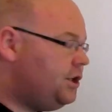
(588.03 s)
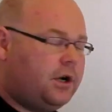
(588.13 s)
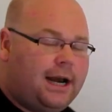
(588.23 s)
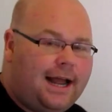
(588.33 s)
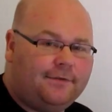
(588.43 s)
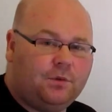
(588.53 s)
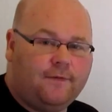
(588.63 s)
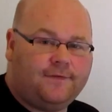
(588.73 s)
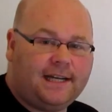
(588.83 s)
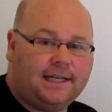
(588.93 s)
you're going to have to
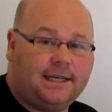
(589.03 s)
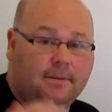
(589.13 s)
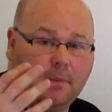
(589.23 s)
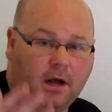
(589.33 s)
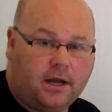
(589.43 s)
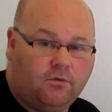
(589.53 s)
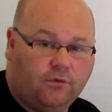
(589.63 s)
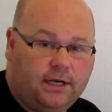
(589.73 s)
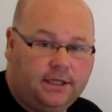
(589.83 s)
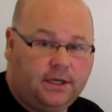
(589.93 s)
invest in market
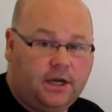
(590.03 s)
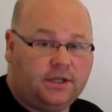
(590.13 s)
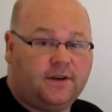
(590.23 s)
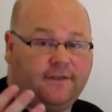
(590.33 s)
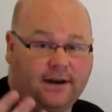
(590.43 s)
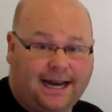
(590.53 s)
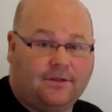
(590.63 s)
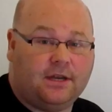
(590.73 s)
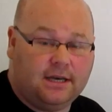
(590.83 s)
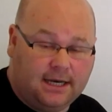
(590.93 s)
research to find
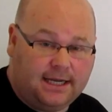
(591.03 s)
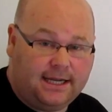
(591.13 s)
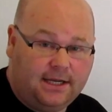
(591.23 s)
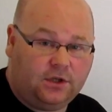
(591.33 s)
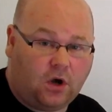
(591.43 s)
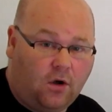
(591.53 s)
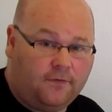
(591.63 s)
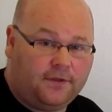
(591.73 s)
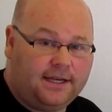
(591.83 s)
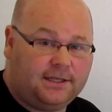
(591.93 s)
out the needs
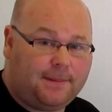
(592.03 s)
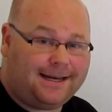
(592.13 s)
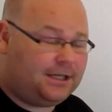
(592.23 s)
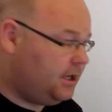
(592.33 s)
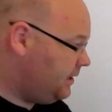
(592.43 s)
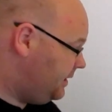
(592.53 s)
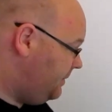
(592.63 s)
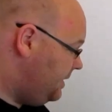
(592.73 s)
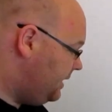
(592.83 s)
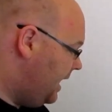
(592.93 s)
of these Spanish
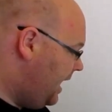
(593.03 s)
customers